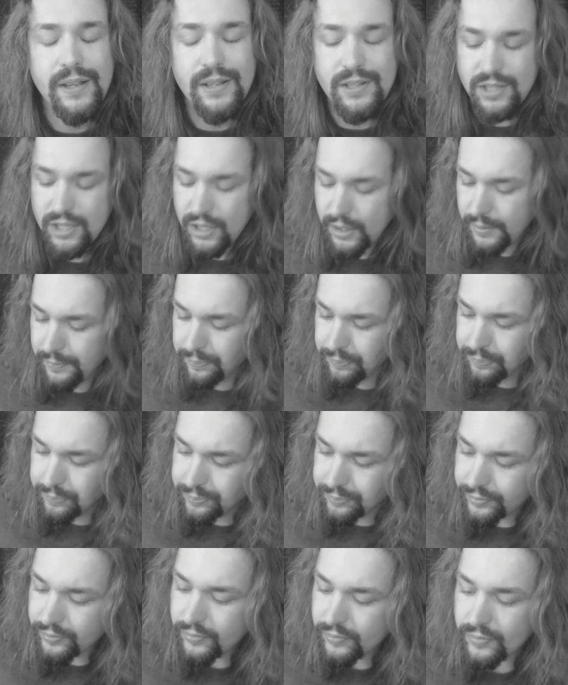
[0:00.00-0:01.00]
So
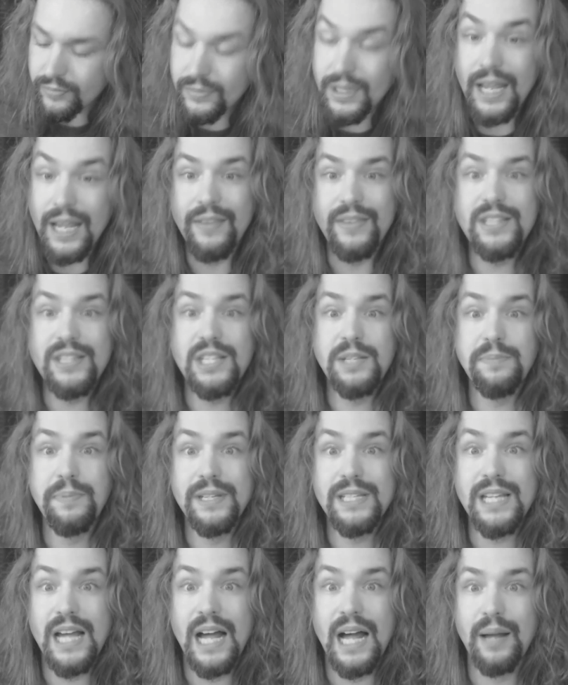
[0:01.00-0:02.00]
this has
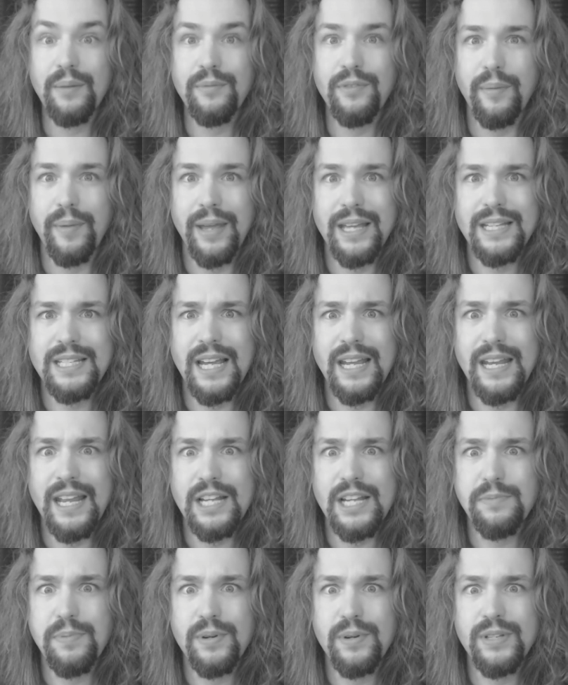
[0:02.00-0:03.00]
been Tom from
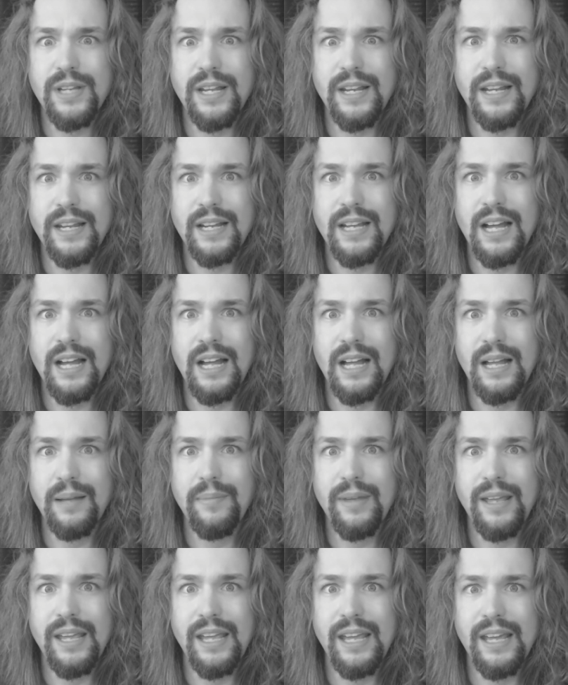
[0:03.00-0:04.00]

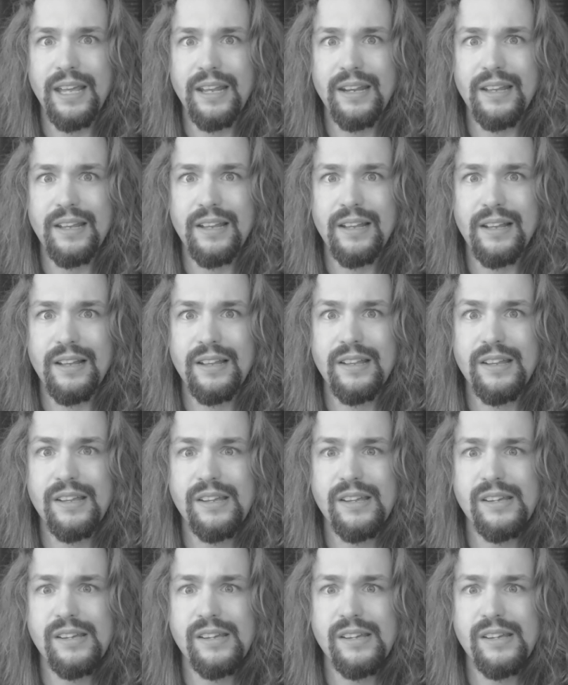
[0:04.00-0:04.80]
anti-proton.com, and uh,